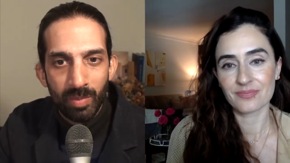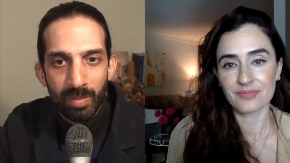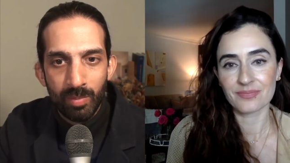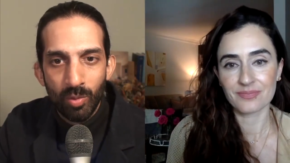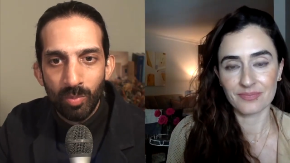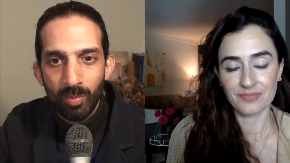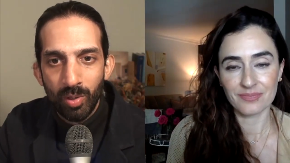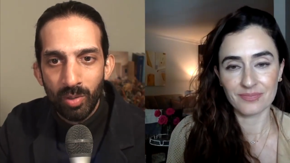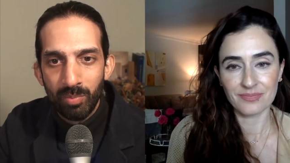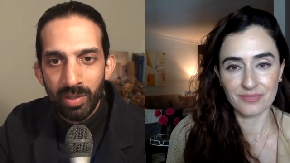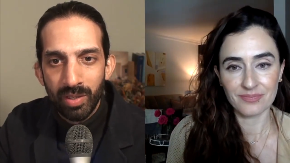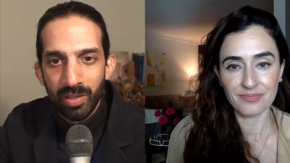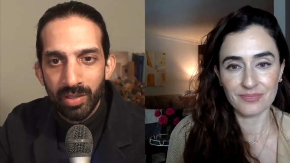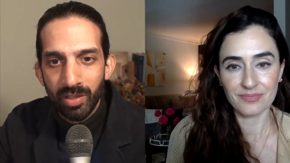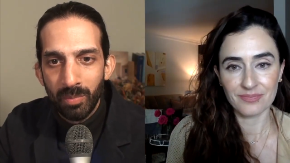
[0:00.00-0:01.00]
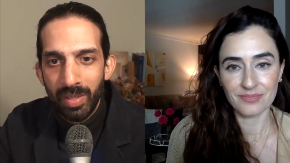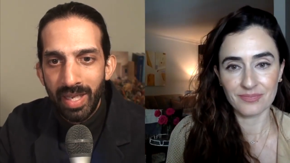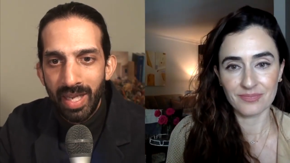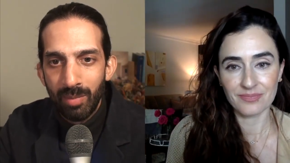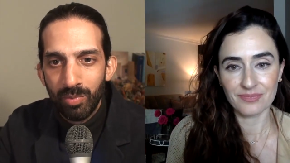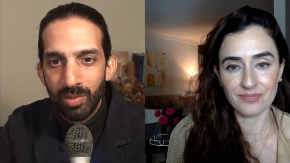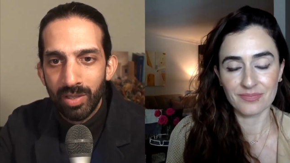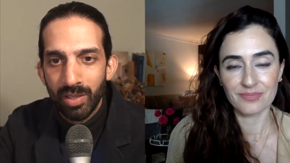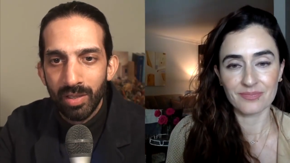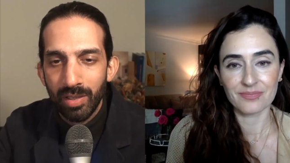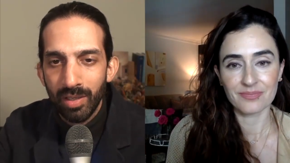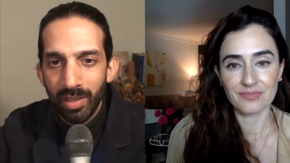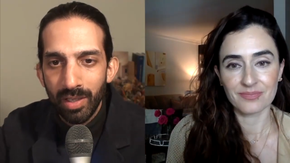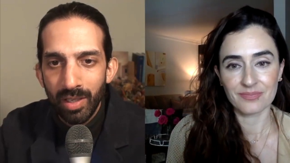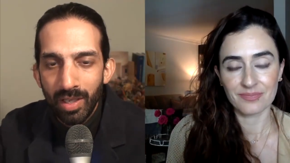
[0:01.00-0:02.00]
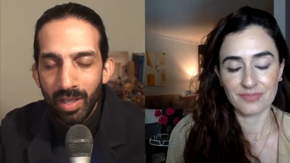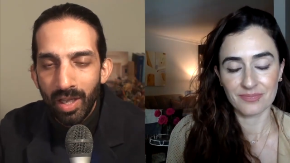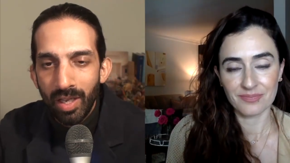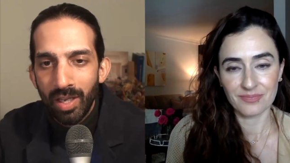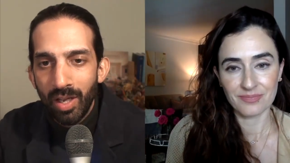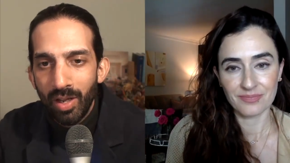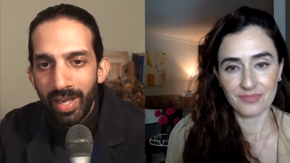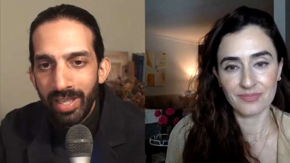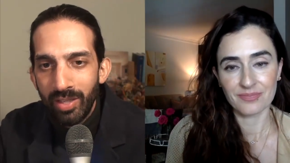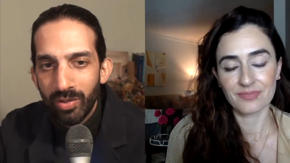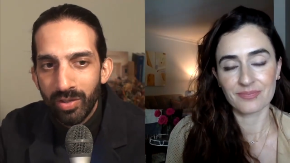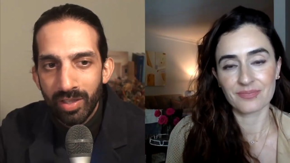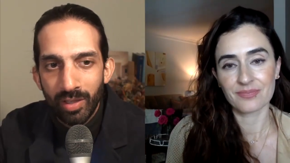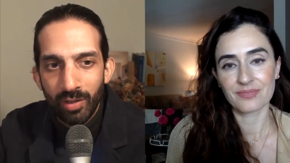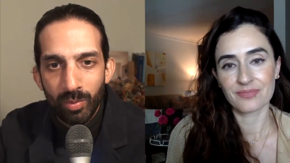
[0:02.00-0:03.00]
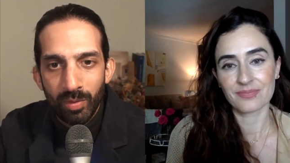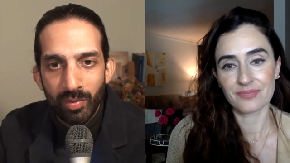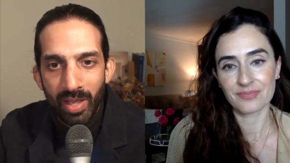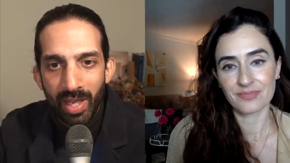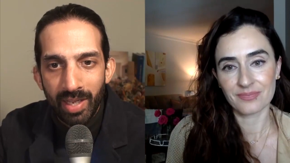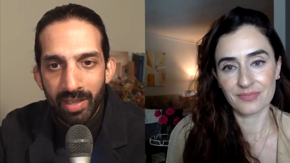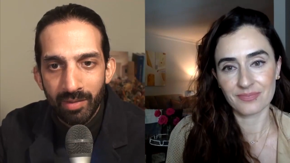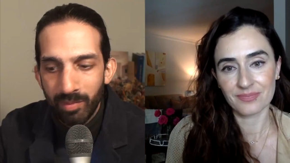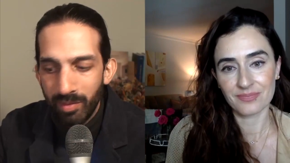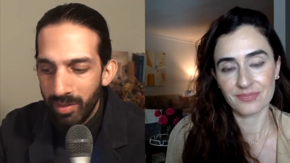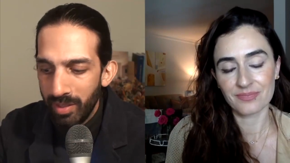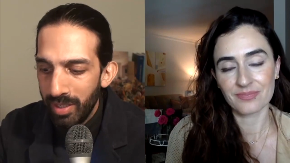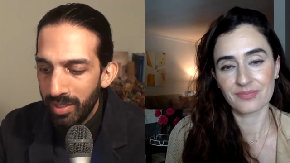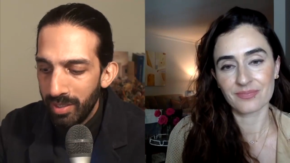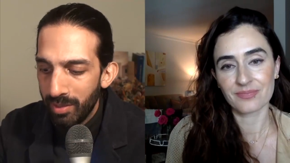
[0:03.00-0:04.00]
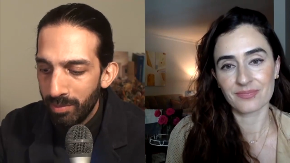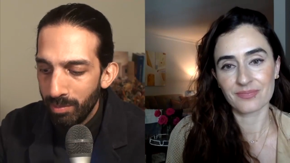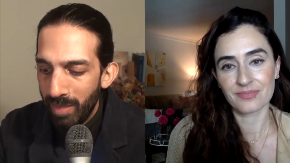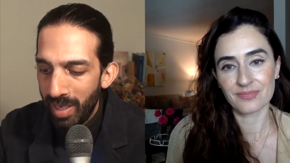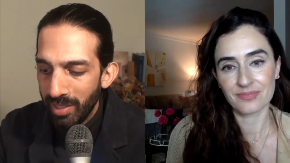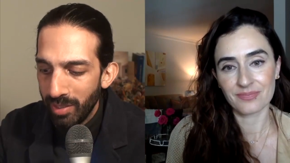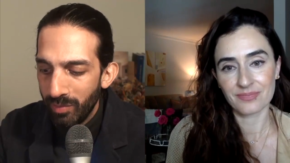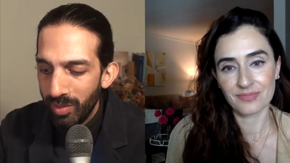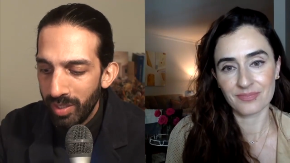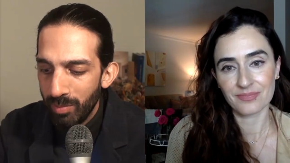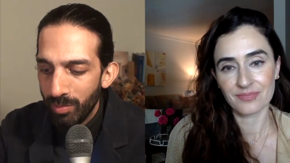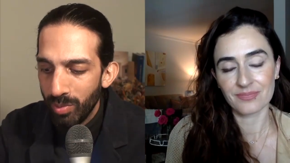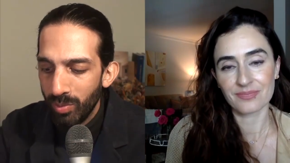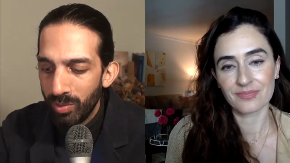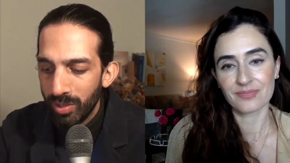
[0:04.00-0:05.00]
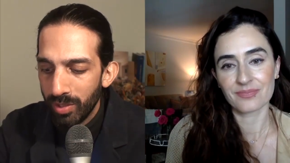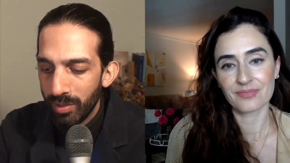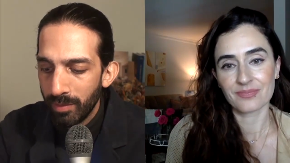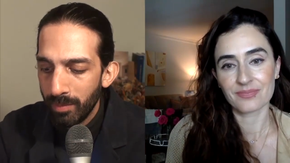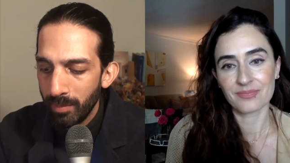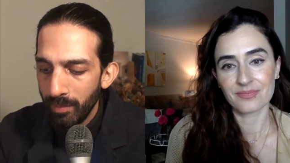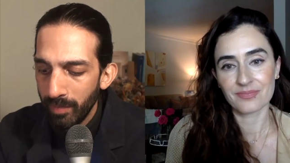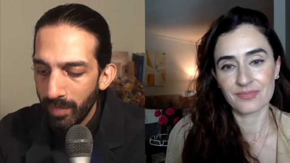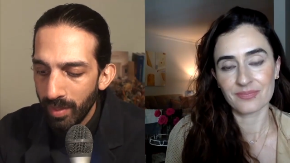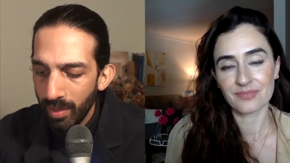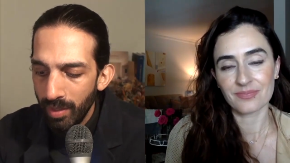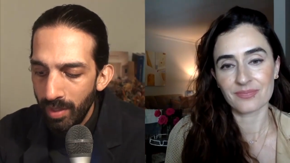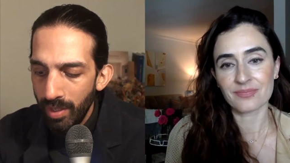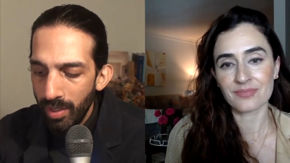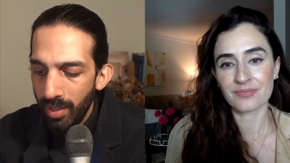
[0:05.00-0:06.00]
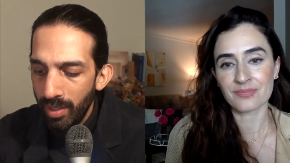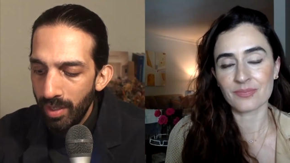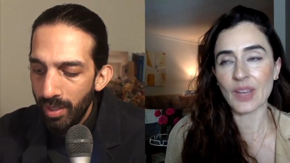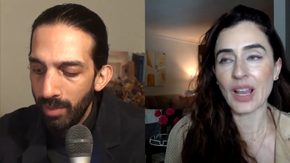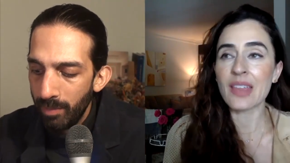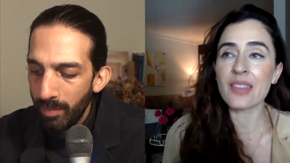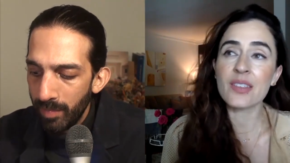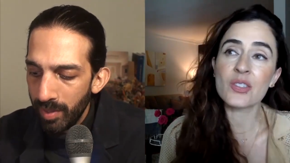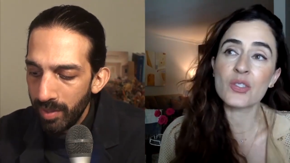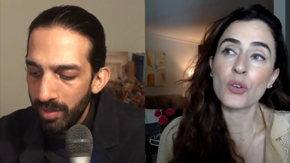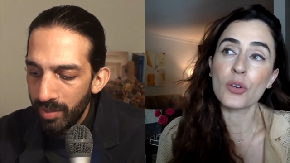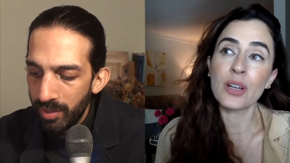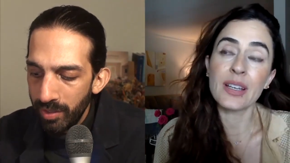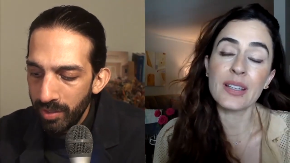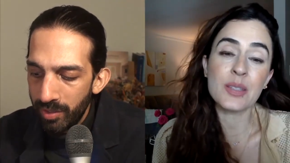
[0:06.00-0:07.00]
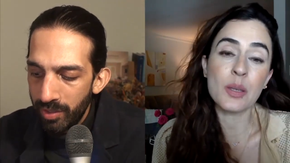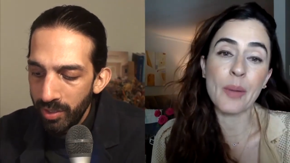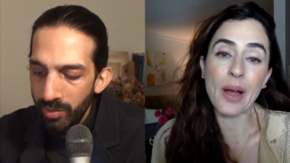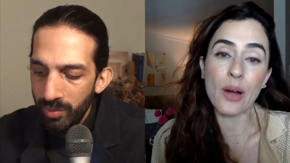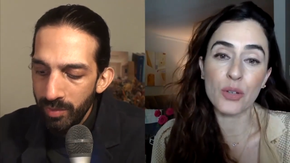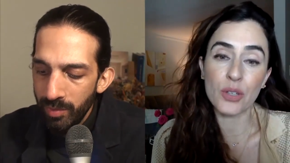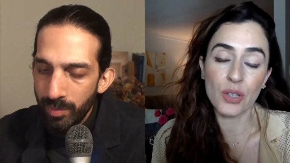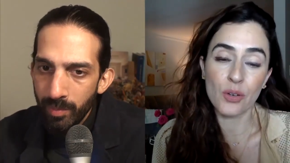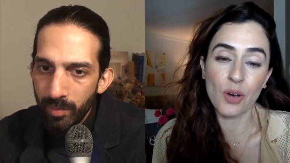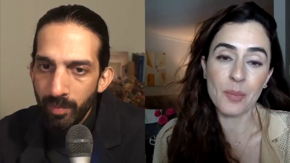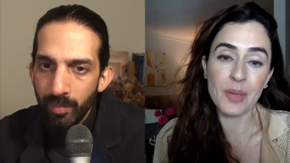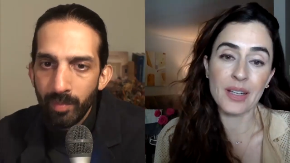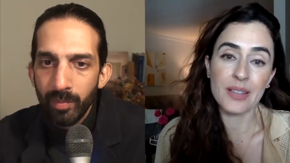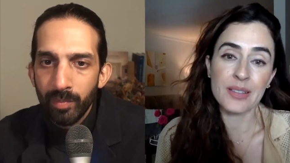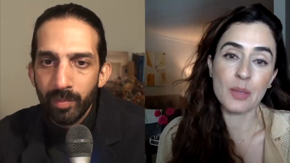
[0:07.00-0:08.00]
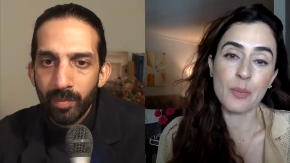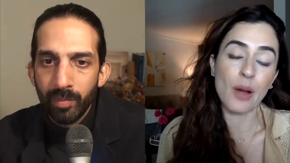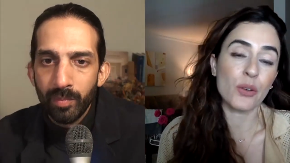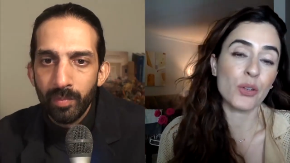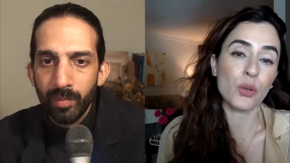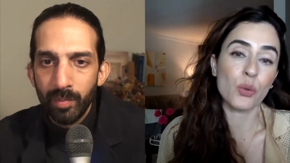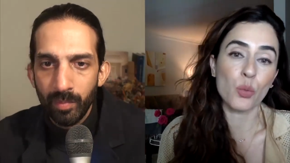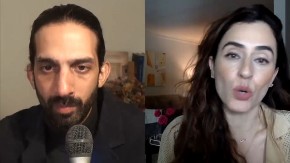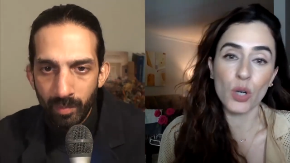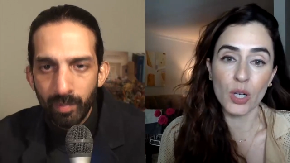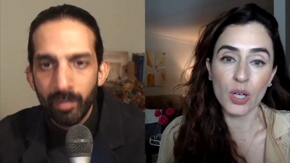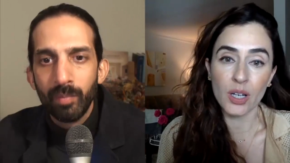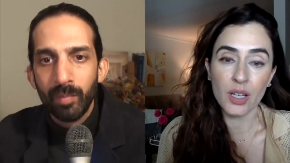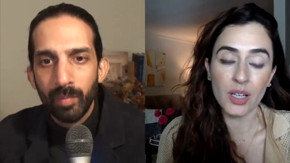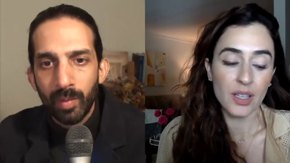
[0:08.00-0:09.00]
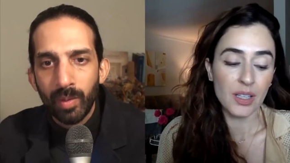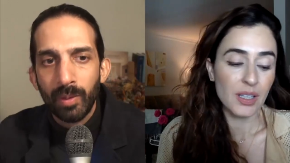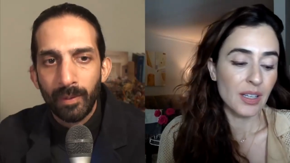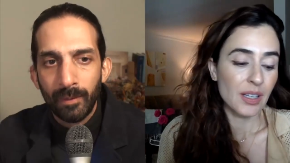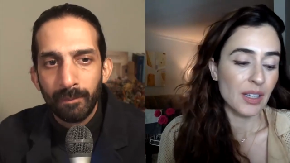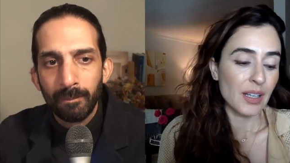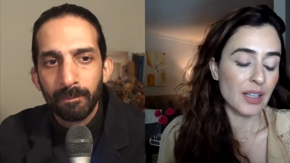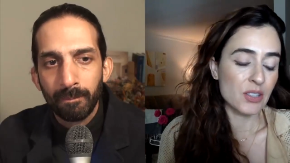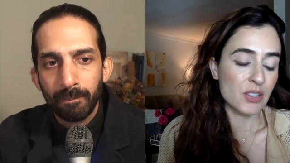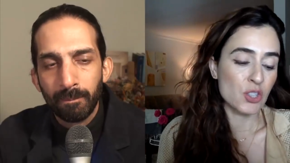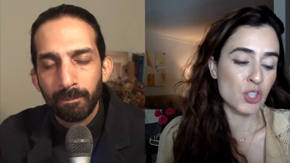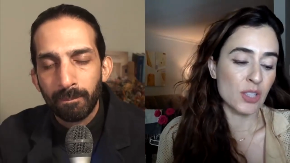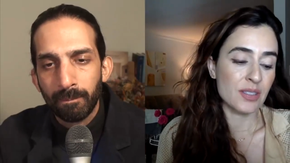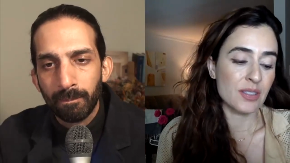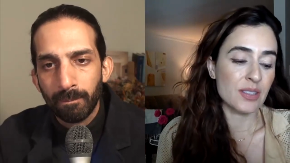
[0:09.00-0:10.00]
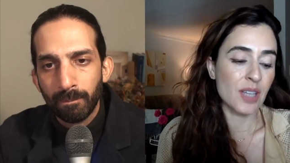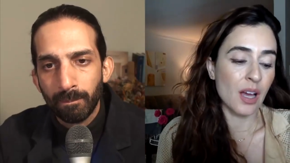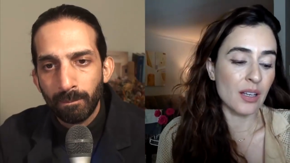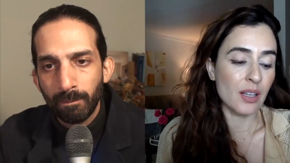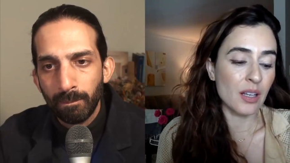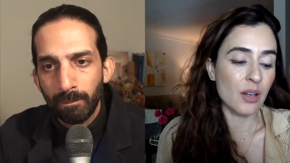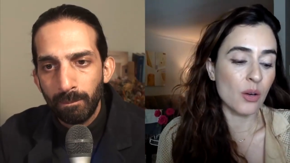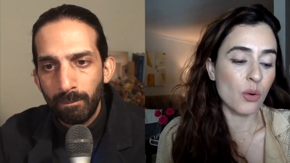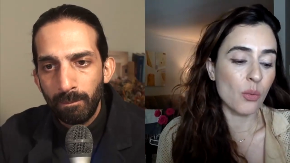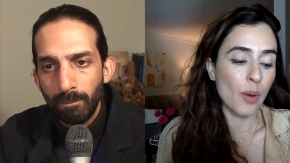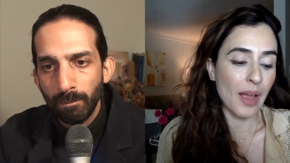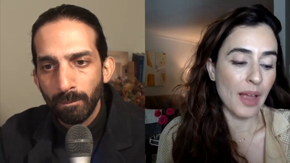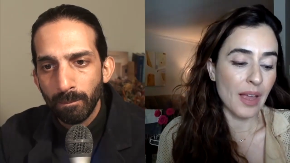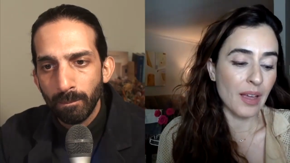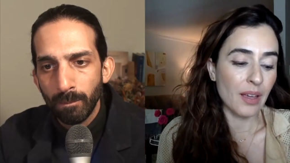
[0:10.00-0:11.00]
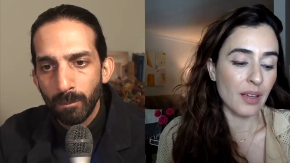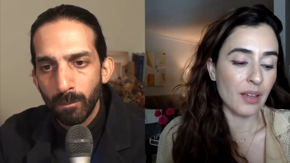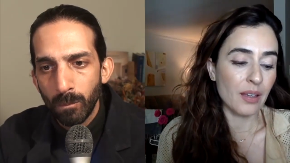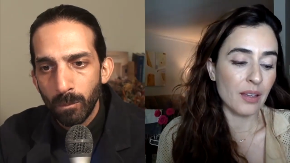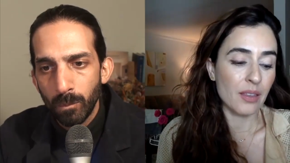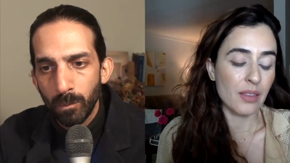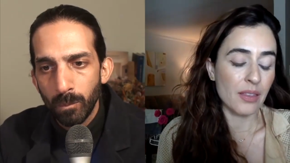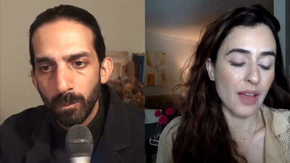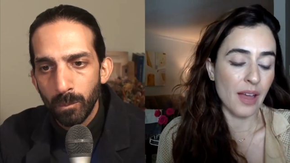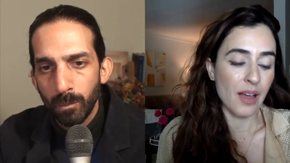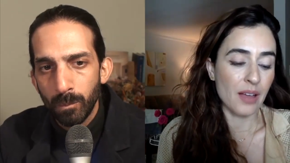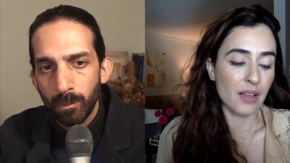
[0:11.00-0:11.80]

Speaker 1: to be more popular. So being able to align yourself with that is massively important.
Speaker 2: Mm -hmm. um, and the story is about you. I mean, it's about your work. It's just done in a way that